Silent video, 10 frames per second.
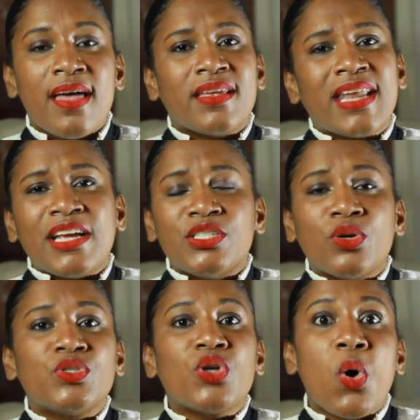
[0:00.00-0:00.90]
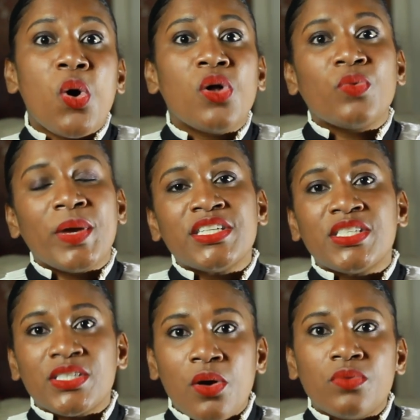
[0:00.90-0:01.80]
that I don't always
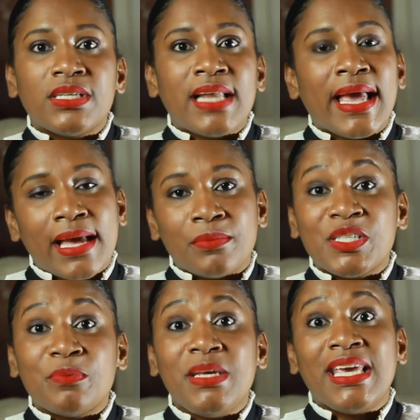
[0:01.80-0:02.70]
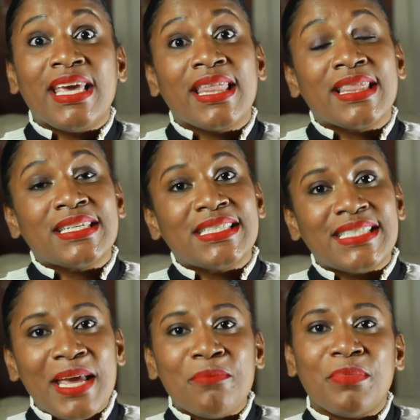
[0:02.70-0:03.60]
sound like I'm speaking the
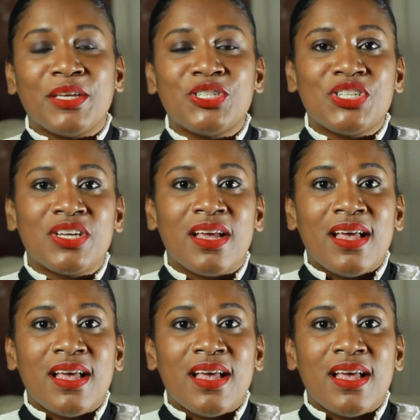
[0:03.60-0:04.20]
same pitch